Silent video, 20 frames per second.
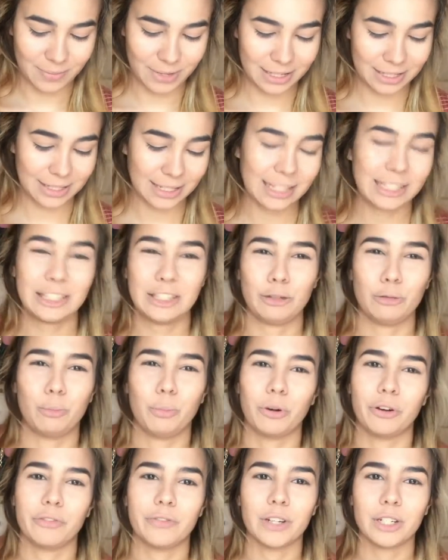It's like the
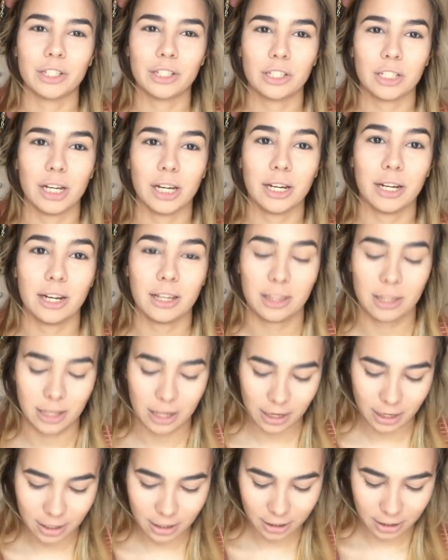perfect shade, I
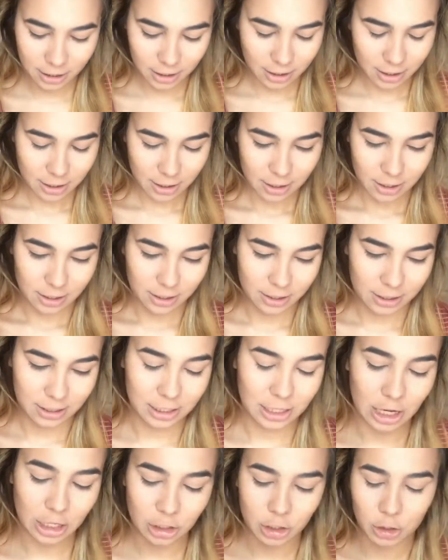think. It's
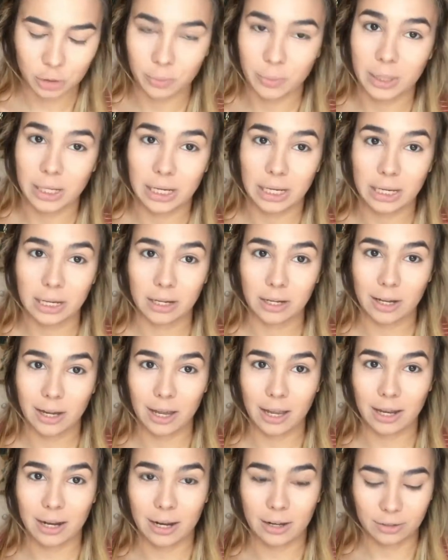not too pink
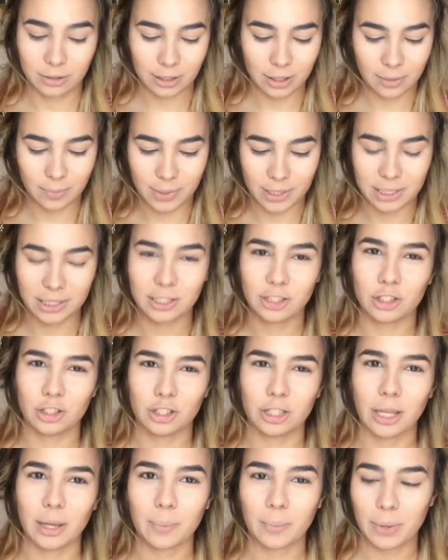and out there, but it's
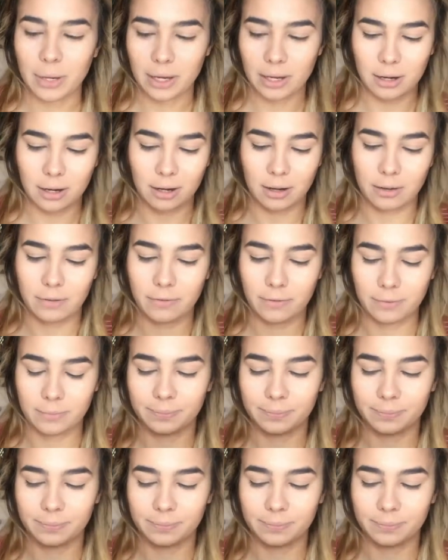just like pink enough.